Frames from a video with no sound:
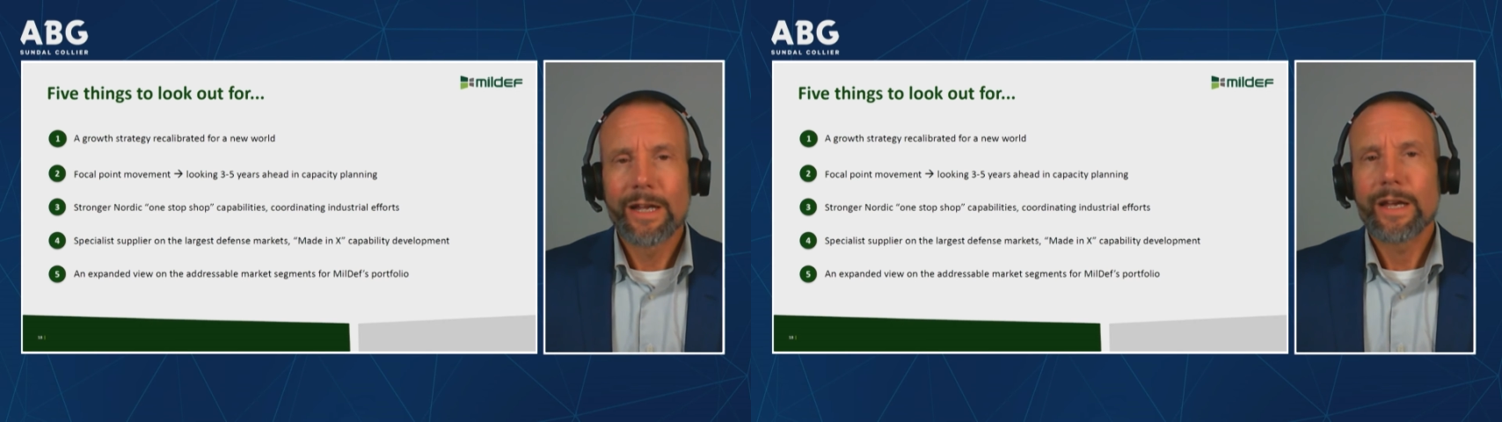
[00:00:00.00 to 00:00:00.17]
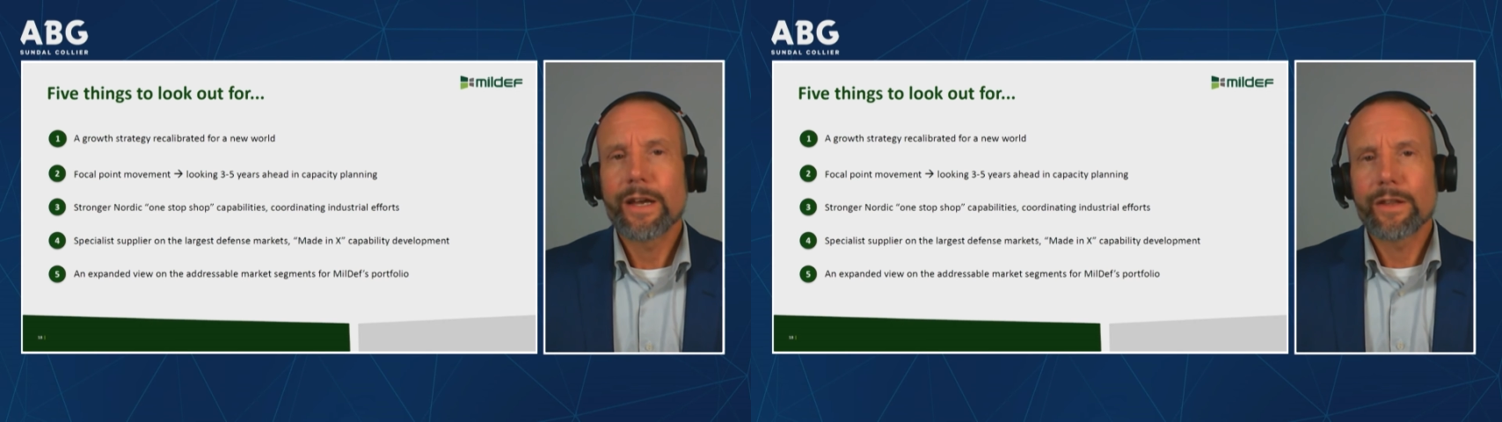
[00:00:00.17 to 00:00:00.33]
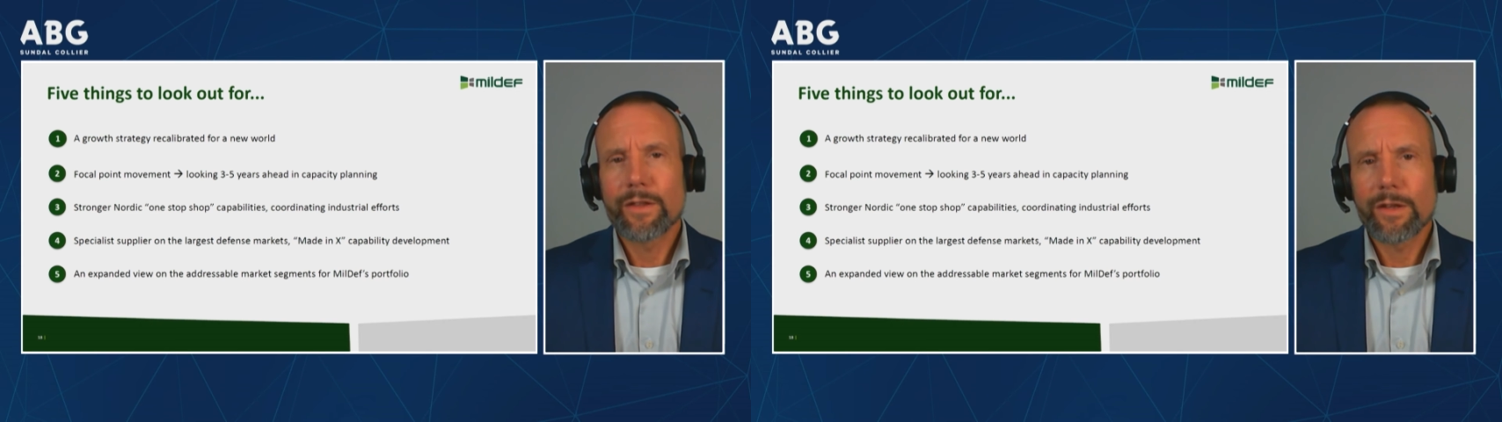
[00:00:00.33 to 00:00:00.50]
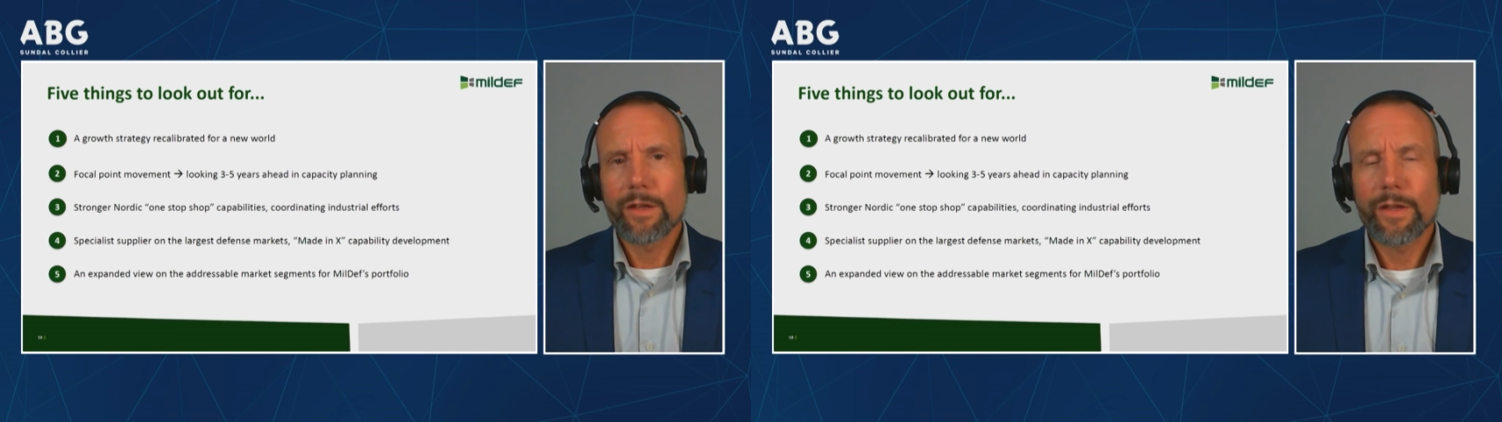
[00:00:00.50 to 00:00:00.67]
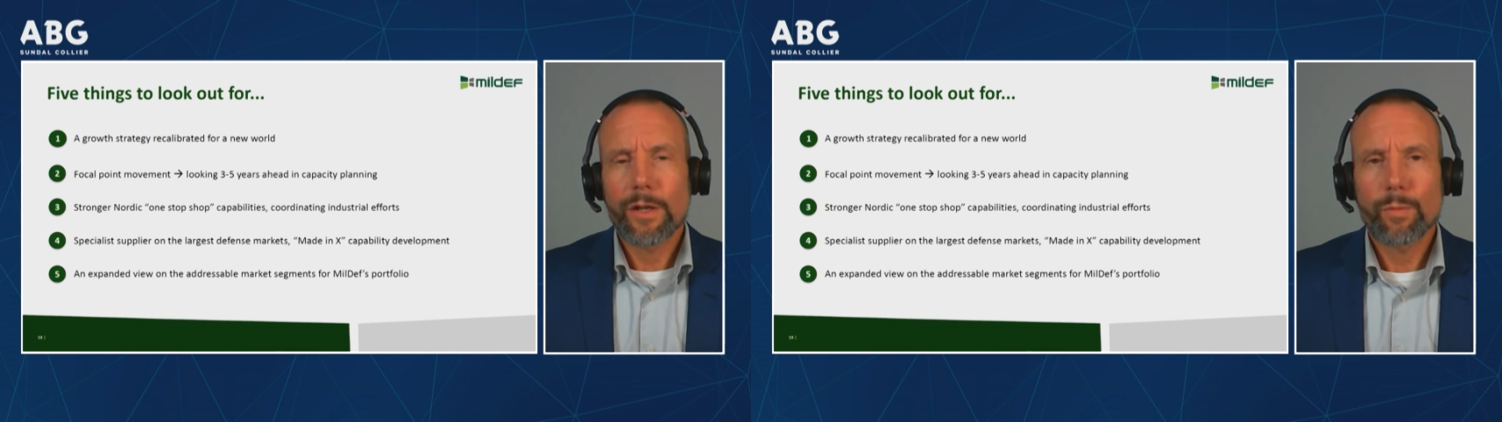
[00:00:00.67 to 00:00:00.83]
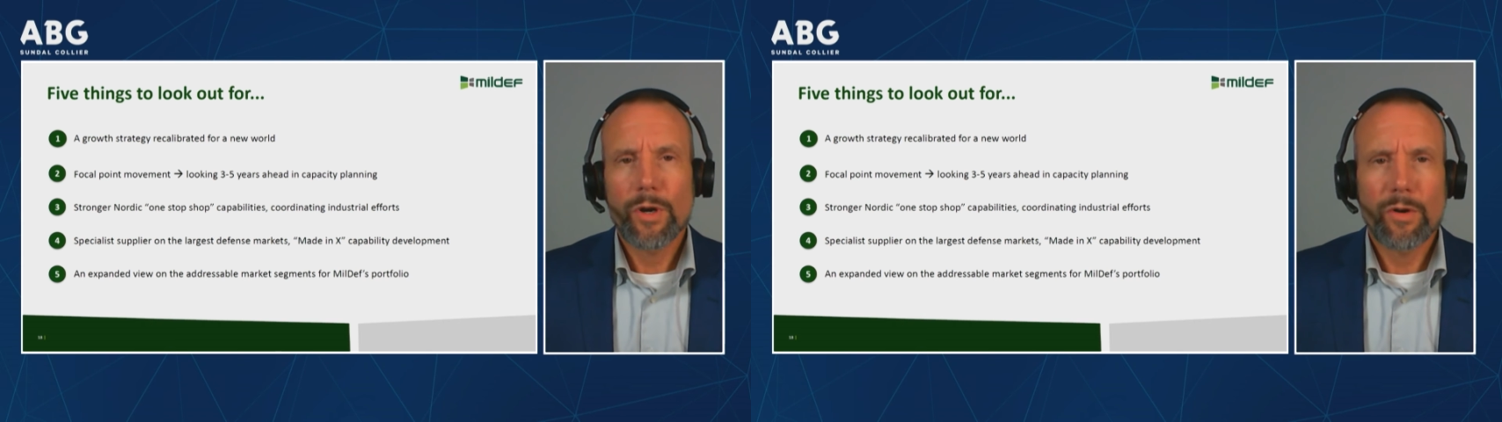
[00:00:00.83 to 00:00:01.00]
and
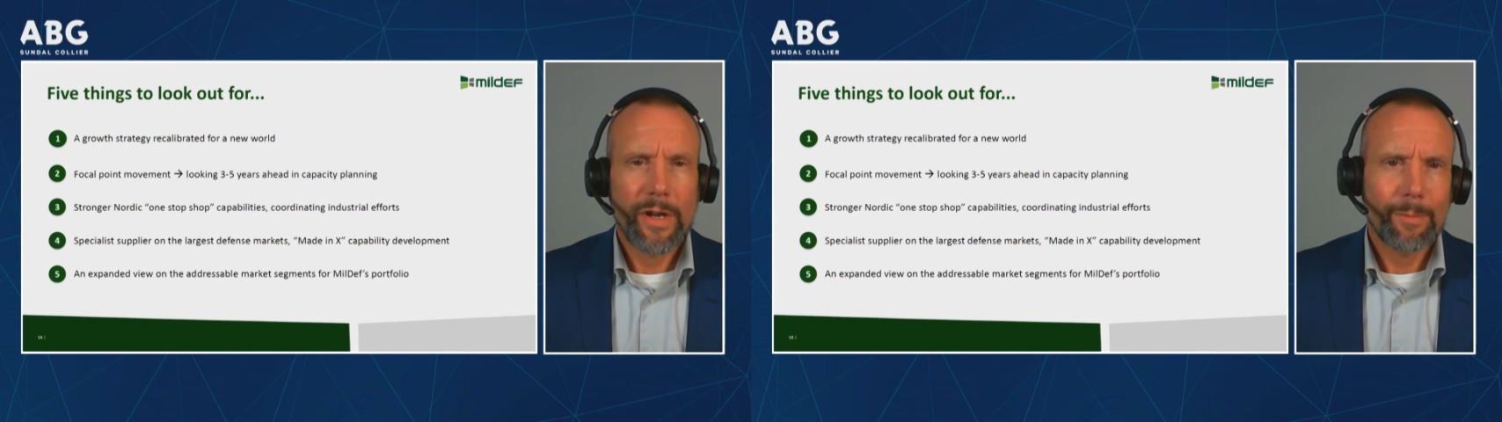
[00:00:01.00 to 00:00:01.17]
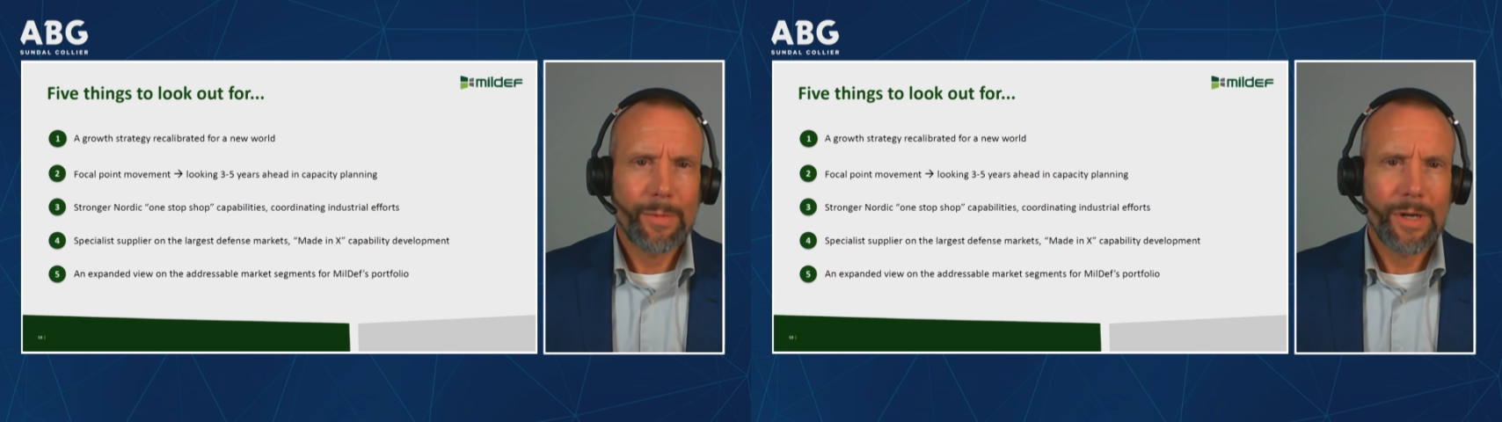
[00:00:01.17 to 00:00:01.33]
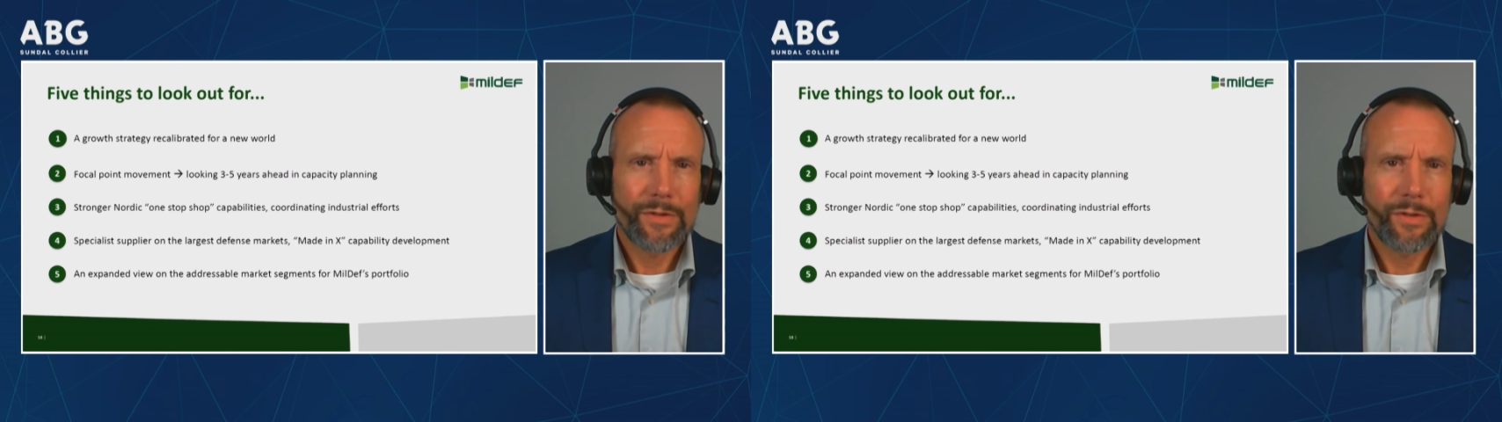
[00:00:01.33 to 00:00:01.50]
that we are able